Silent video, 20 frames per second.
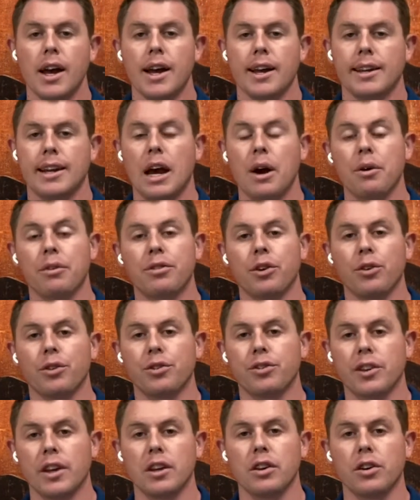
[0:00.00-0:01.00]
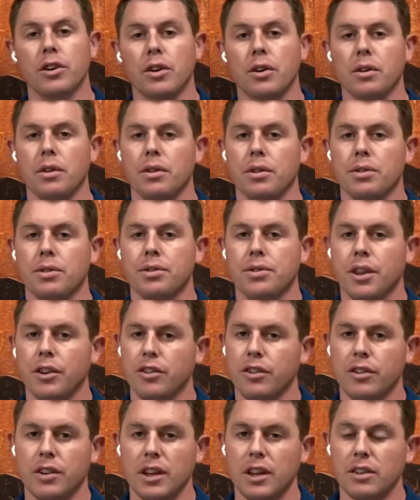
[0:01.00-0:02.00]
Now, if you're single, this
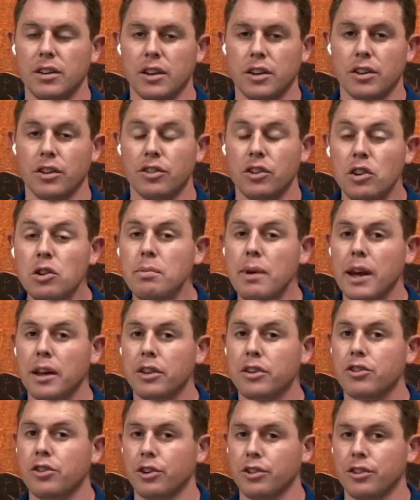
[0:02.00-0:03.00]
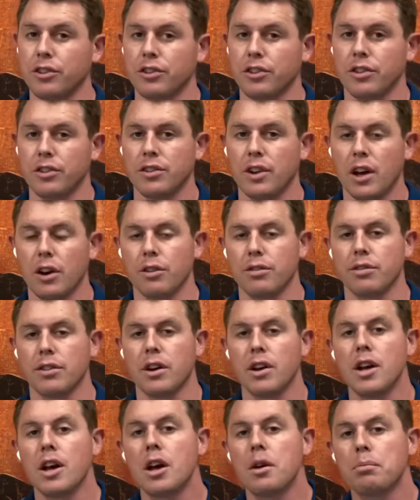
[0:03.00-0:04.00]
is easy because you make the choices yourself.
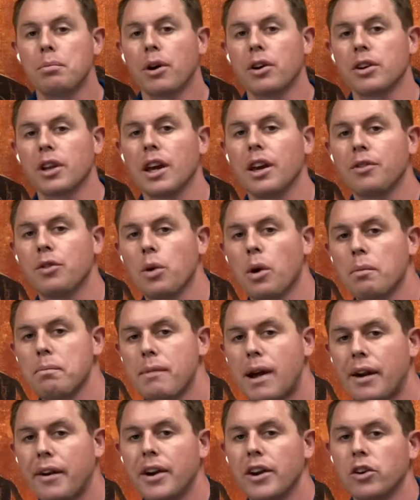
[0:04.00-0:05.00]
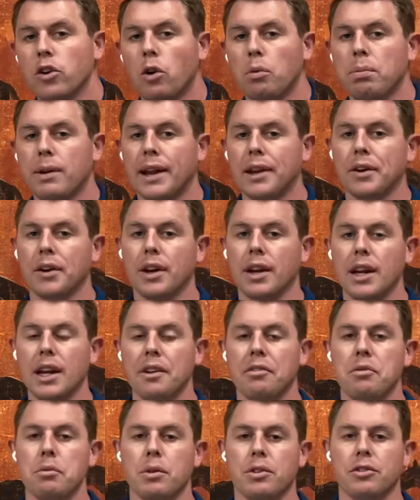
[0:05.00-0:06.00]
But if you're married or plan on
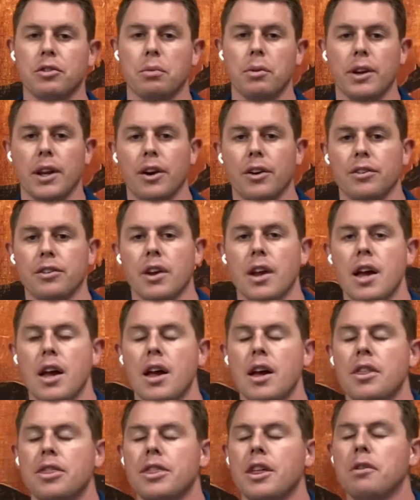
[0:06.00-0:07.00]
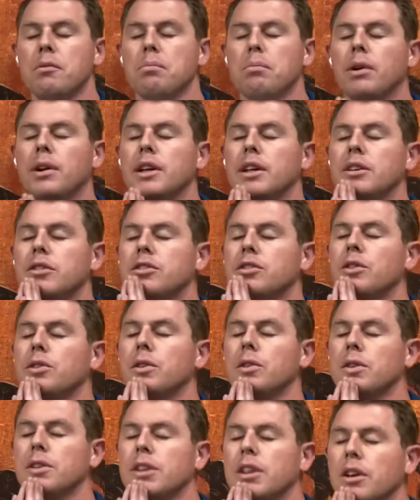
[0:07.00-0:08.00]
living with someone else, then please,
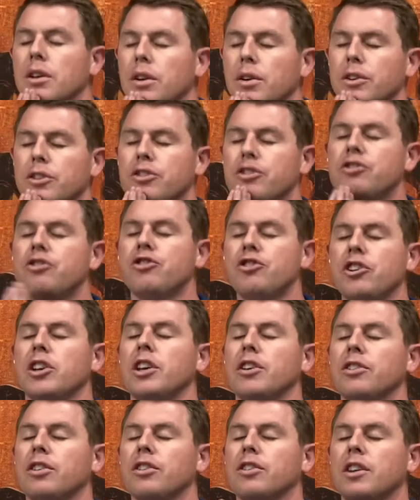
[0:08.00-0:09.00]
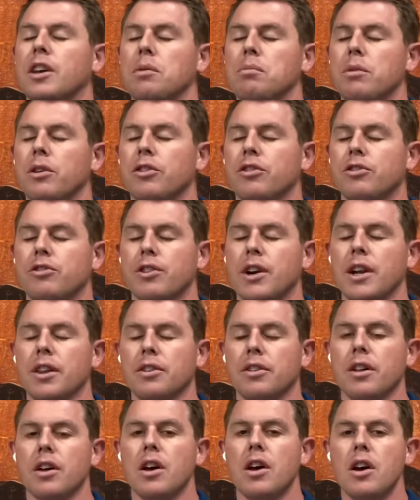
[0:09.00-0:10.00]
dear Lord Jesus, give me
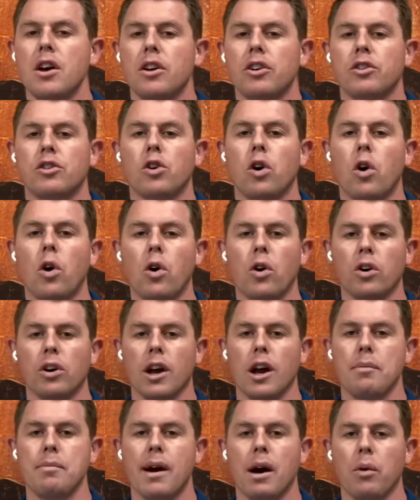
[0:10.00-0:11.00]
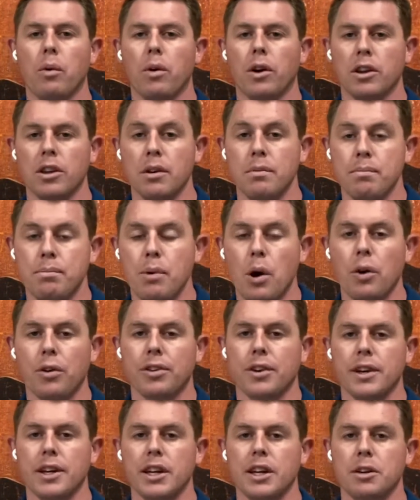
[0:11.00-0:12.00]
strength. Talk about what you both
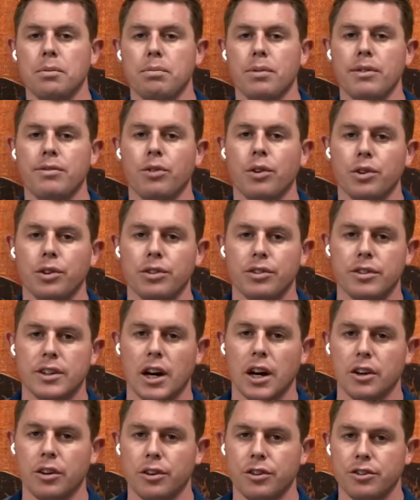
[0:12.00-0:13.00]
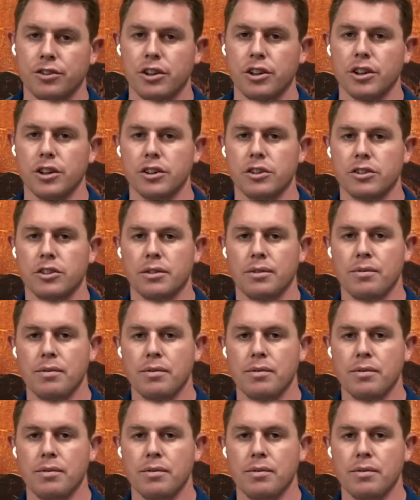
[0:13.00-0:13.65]
need before you start your search.